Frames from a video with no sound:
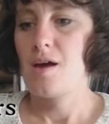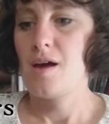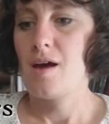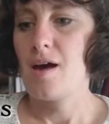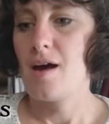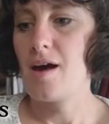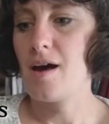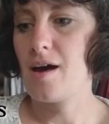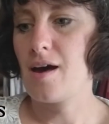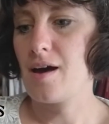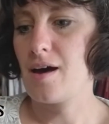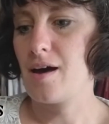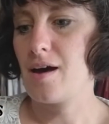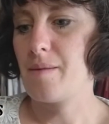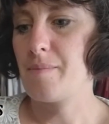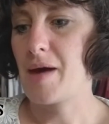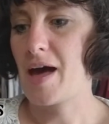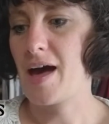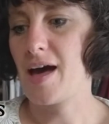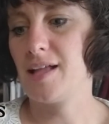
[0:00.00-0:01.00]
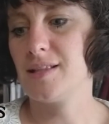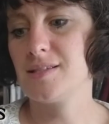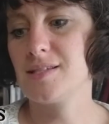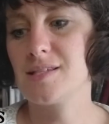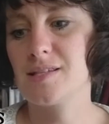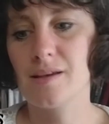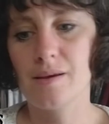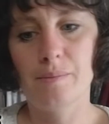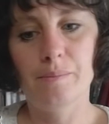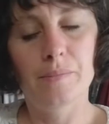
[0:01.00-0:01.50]
And
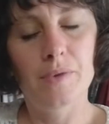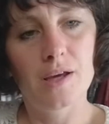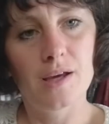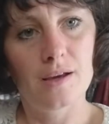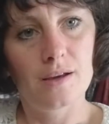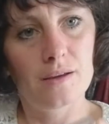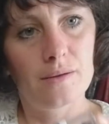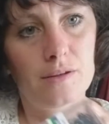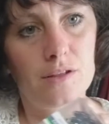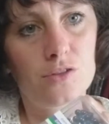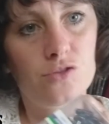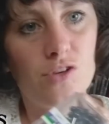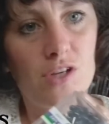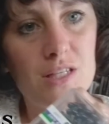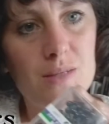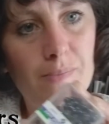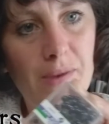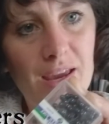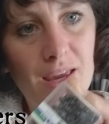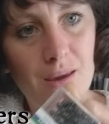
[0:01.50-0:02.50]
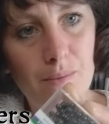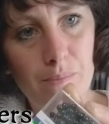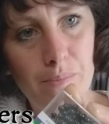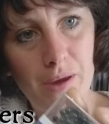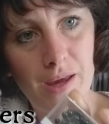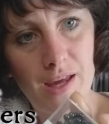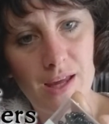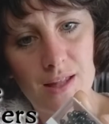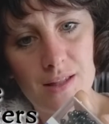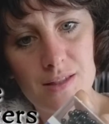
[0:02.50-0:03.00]
some dressmaking
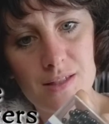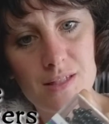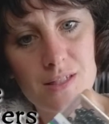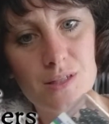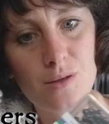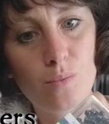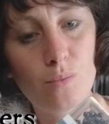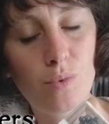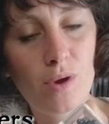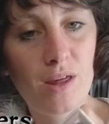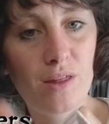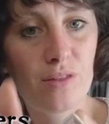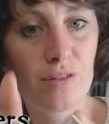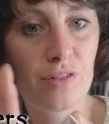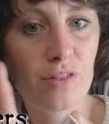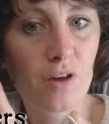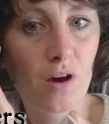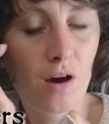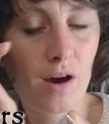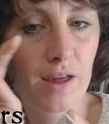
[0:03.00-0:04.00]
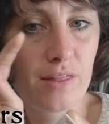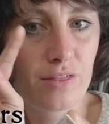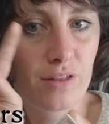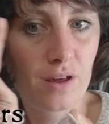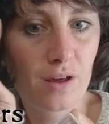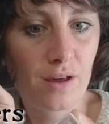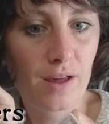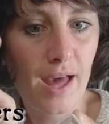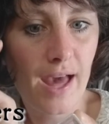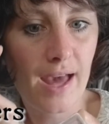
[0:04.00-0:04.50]
pins with
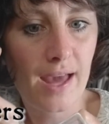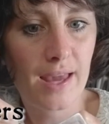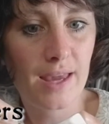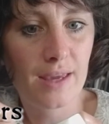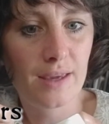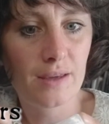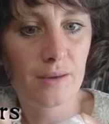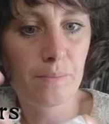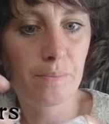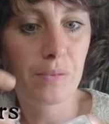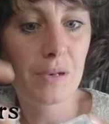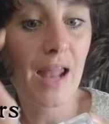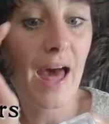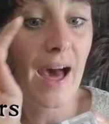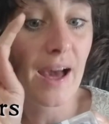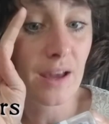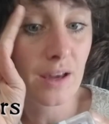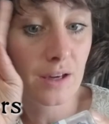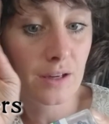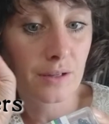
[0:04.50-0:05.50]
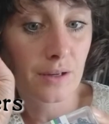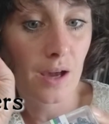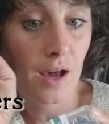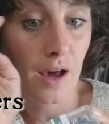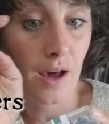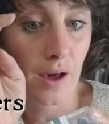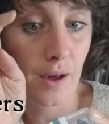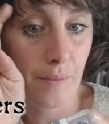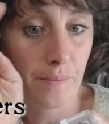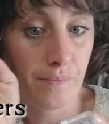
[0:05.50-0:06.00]
either a black
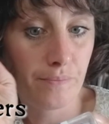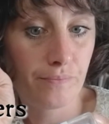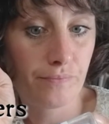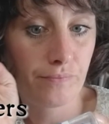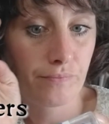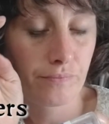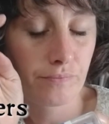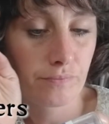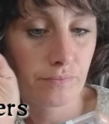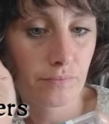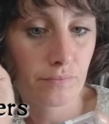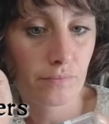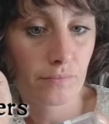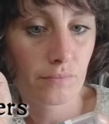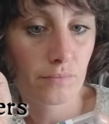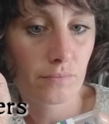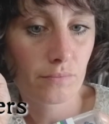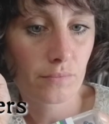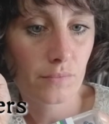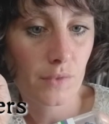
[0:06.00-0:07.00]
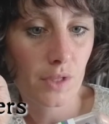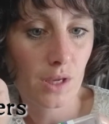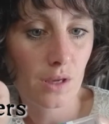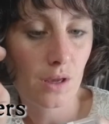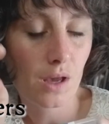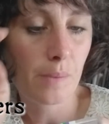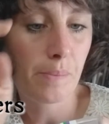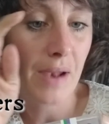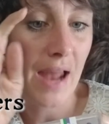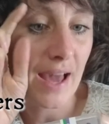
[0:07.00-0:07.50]

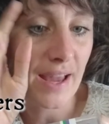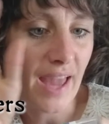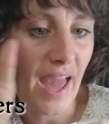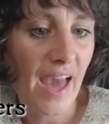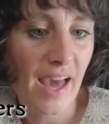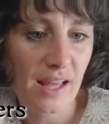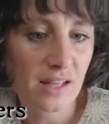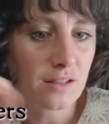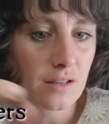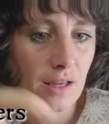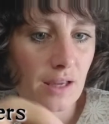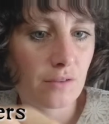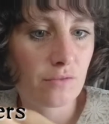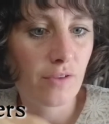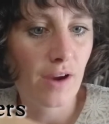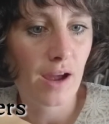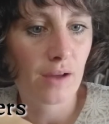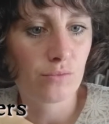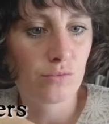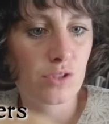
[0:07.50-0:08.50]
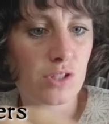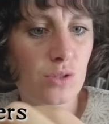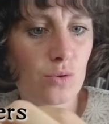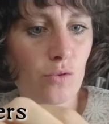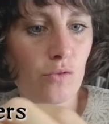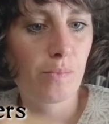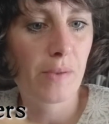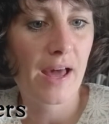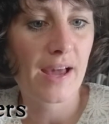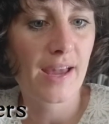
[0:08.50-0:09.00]
head, like a round sort
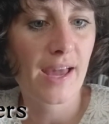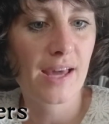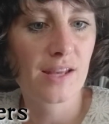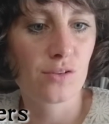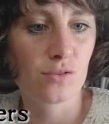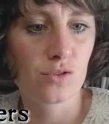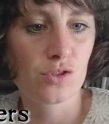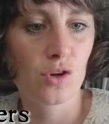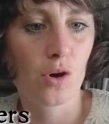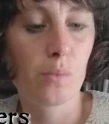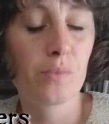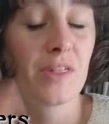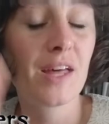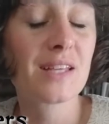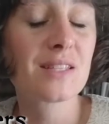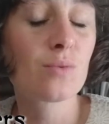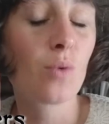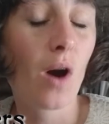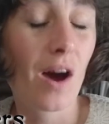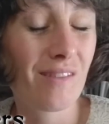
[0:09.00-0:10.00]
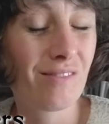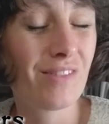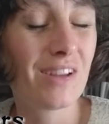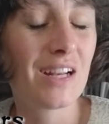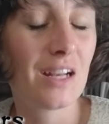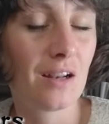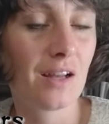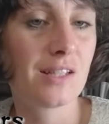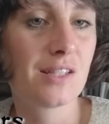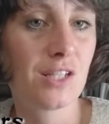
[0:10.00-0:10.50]
of black head on top. That's what I
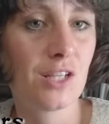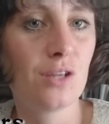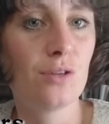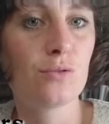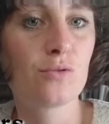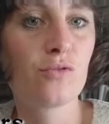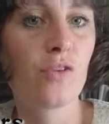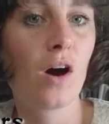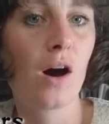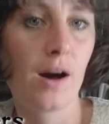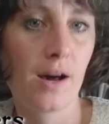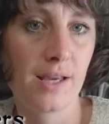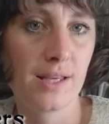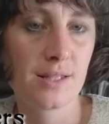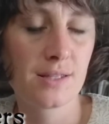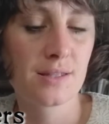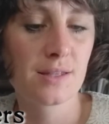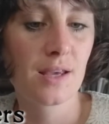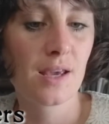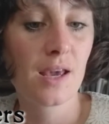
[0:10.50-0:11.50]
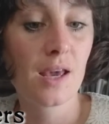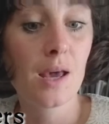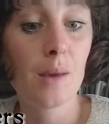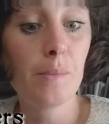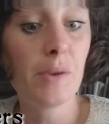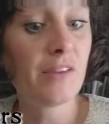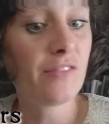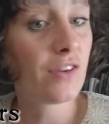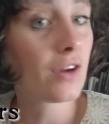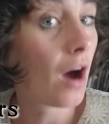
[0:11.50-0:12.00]
really like to use for eyes.
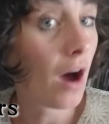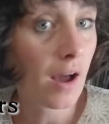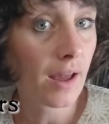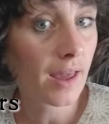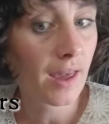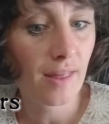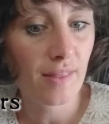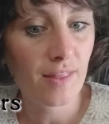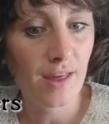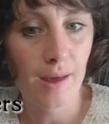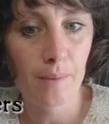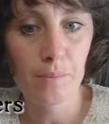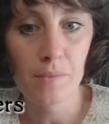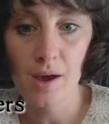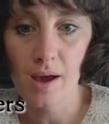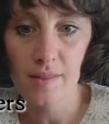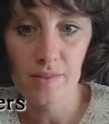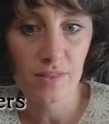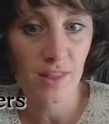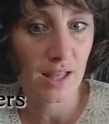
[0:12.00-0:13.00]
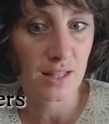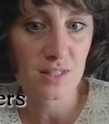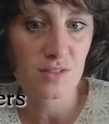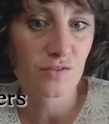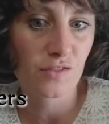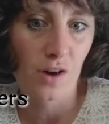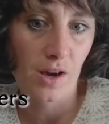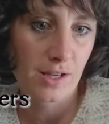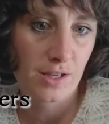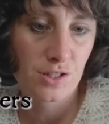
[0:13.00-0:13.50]
But if you can't get them, that's
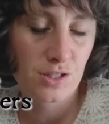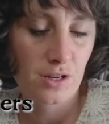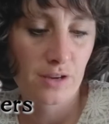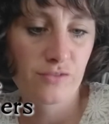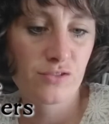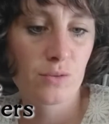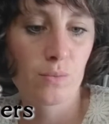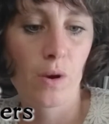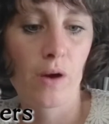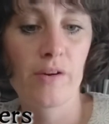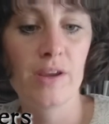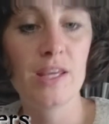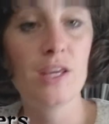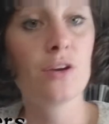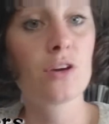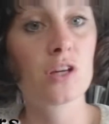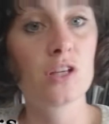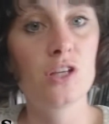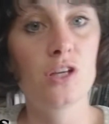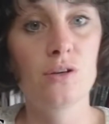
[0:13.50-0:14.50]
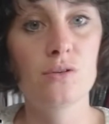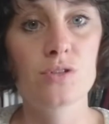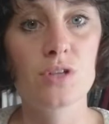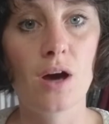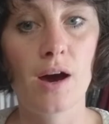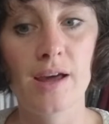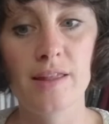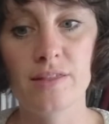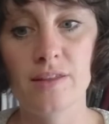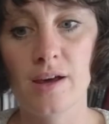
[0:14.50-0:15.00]
fine. You don't have to worry. You can use
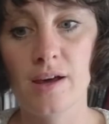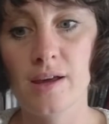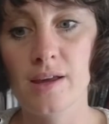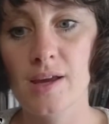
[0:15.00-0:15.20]
either